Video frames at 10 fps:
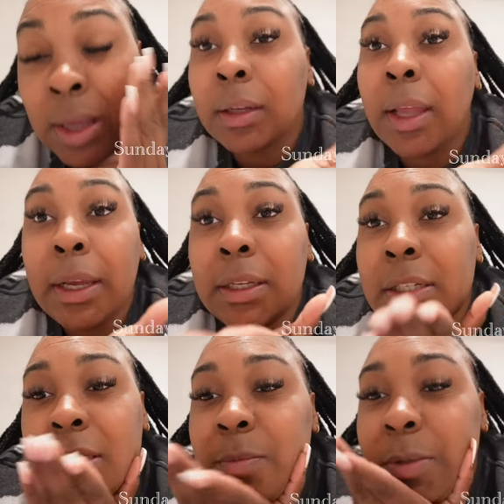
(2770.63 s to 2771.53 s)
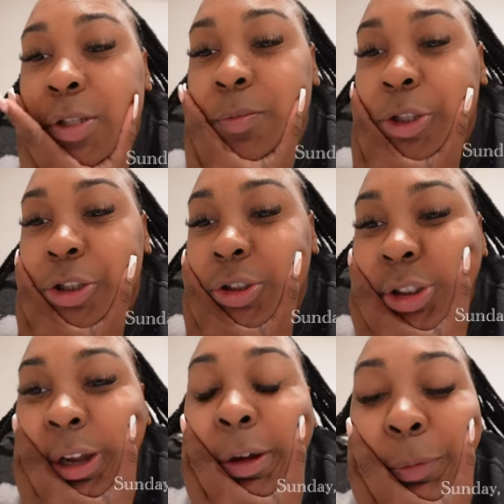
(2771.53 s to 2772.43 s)
lately it's just been too
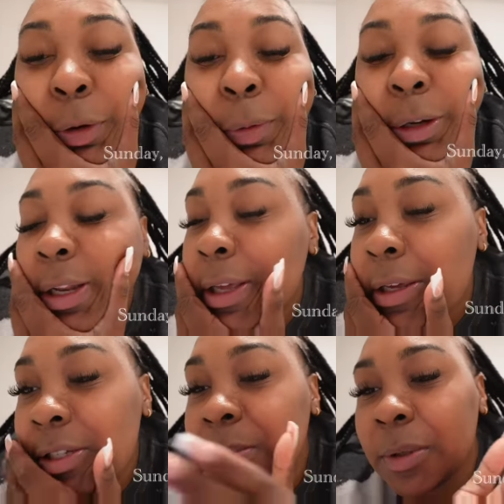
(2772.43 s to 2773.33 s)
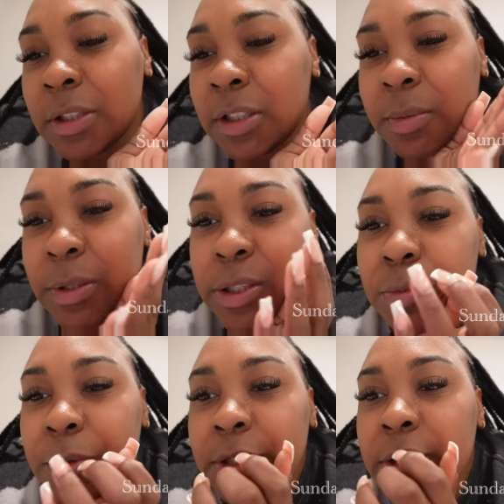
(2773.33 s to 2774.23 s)
much. I don't know what it is, but it's just been too
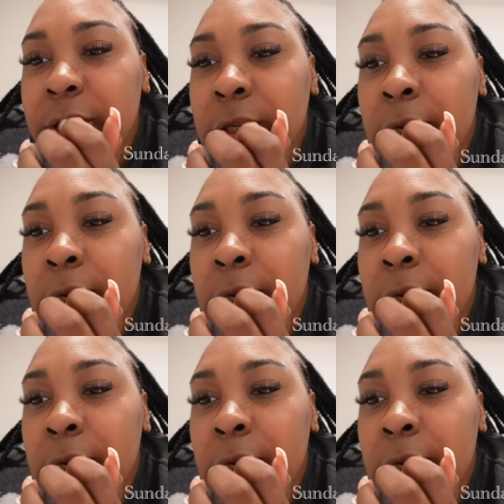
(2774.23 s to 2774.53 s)
much.